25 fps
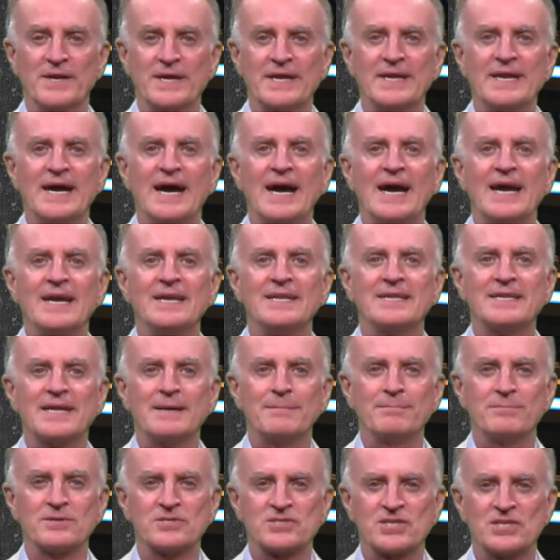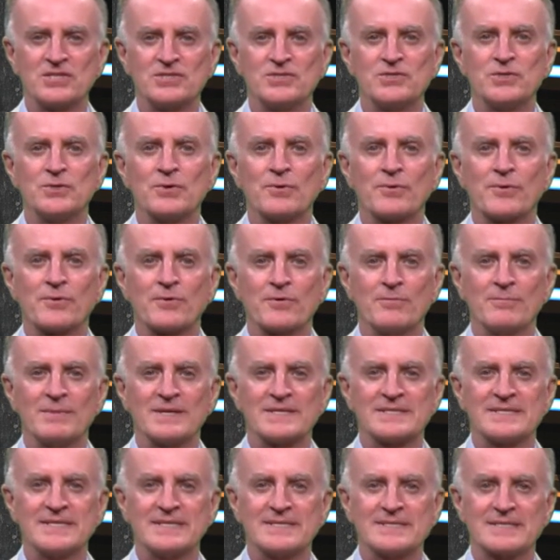in high-temperature geothermal
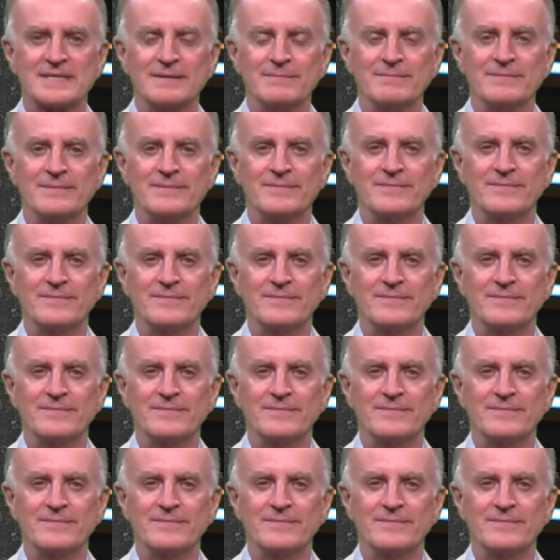systems.